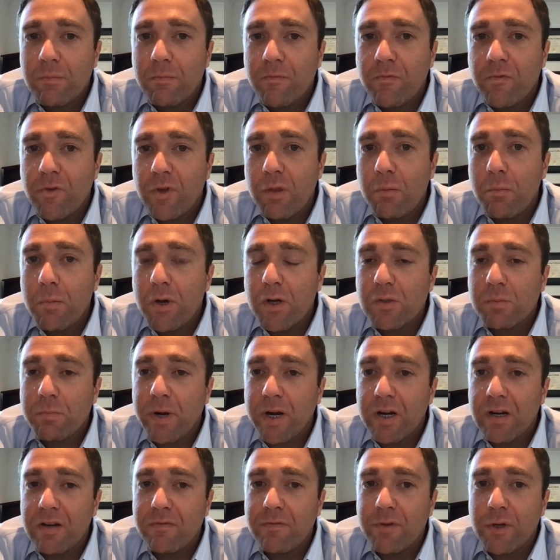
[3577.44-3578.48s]
for the most
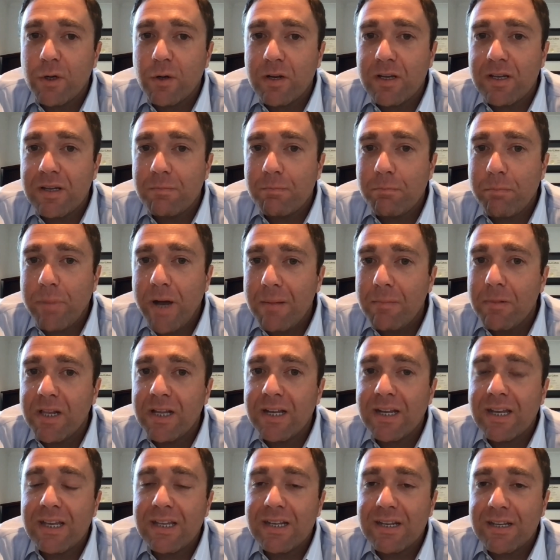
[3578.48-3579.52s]
part, if you're in
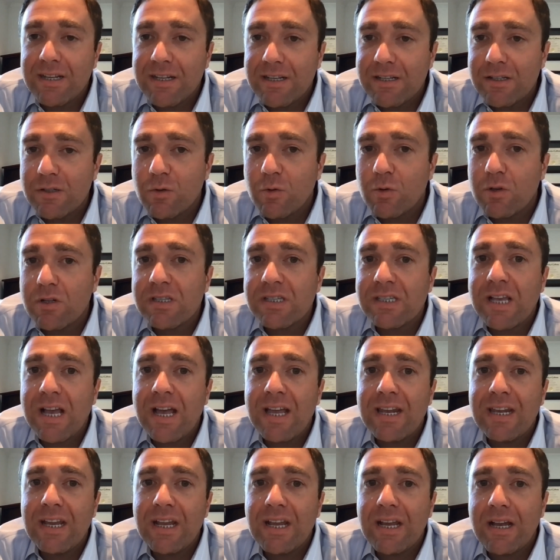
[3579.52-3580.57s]
public in an indoor
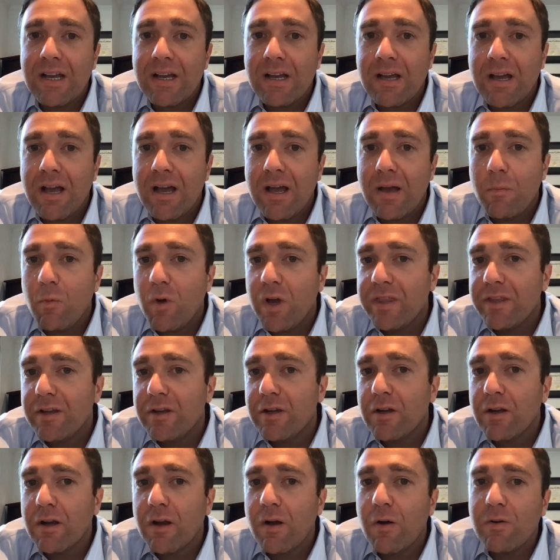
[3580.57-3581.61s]
setting, whether
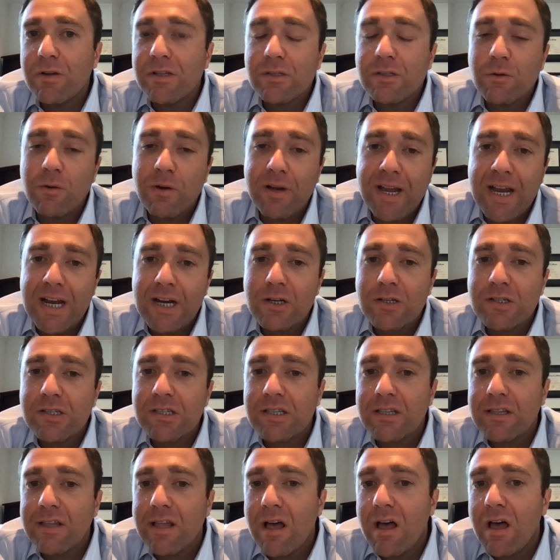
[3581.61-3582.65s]
you're going to a hair
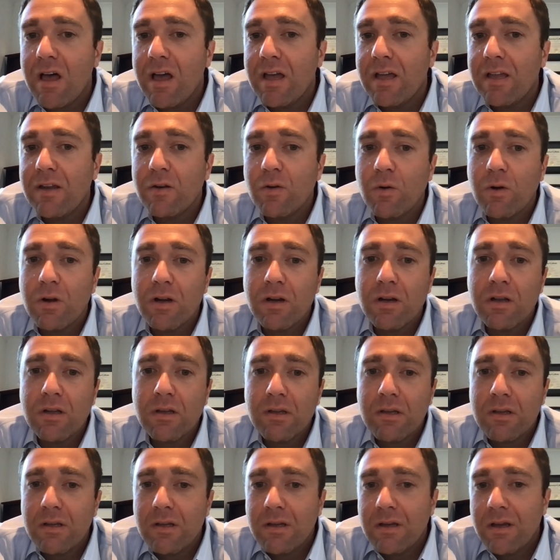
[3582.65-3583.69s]
salon or
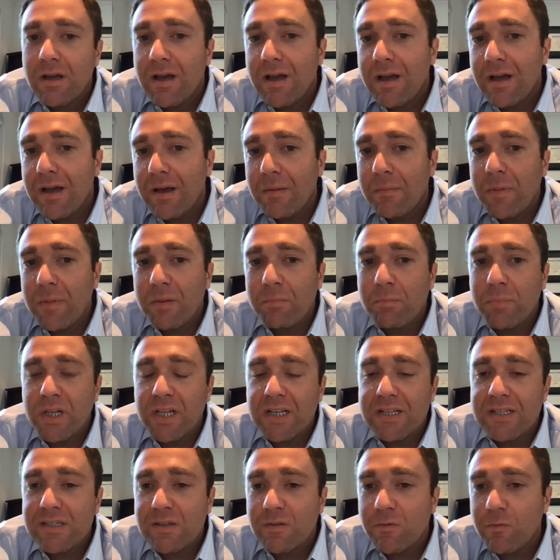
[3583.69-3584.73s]
a
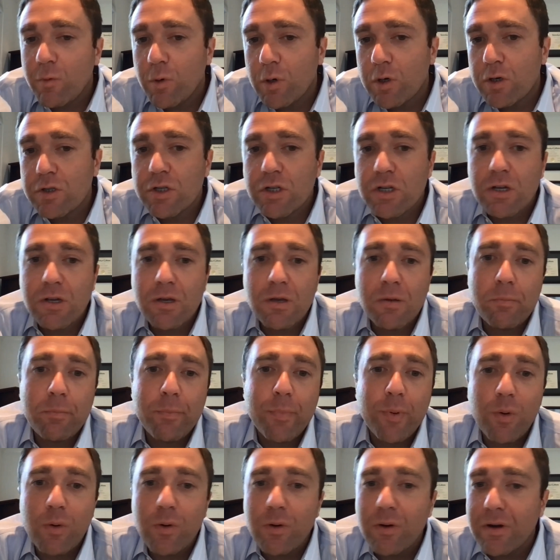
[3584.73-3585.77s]
place of worship
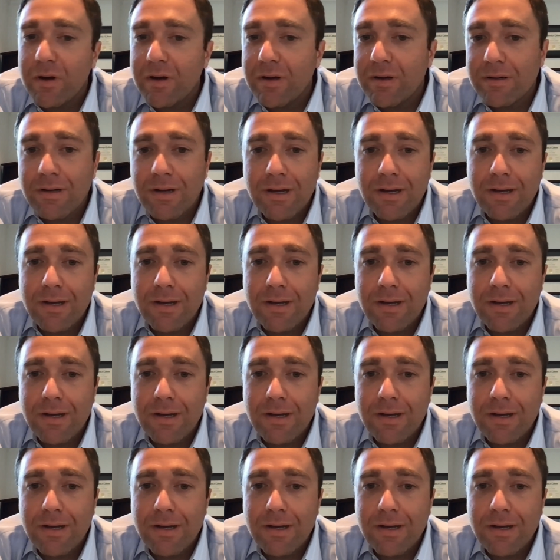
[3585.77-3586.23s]
or